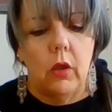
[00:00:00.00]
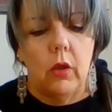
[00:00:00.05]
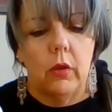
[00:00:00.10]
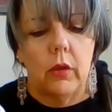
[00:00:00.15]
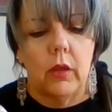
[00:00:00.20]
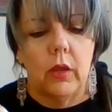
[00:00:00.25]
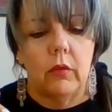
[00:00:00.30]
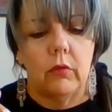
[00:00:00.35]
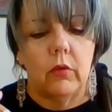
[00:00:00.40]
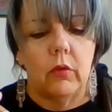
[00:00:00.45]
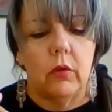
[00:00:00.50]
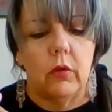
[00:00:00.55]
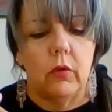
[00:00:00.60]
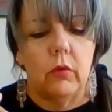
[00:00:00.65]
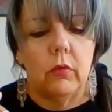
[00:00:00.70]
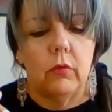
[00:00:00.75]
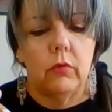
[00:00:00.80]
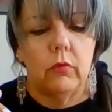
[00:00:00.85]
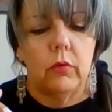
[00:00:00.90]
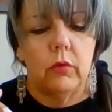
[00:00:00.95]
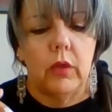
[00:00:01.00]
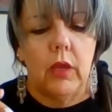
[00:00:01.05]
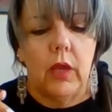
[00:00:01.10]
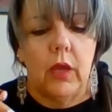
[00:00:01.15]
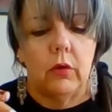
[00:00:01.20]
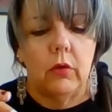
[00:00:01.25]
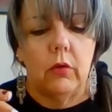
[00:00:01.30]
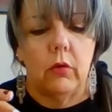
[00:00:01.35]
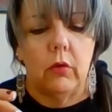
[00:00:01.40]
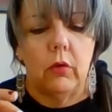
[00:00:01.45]
Okay, so
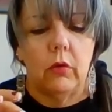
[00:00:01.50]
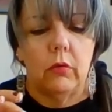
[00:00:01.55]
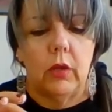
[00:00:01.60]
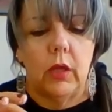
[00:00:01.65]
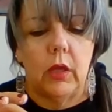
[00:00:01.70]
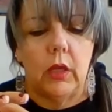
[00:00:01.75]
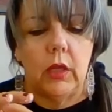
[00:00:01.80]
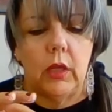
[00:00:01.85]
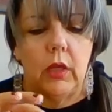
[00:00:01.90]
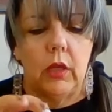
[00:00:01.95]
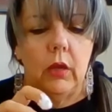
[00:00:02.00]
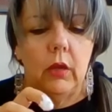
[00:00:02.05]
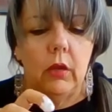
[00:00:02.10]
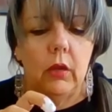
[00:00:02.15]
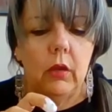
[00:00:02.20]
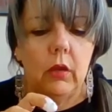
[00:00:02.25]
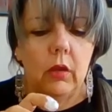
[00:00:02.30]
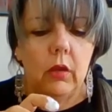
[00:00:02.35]
don't go nutty.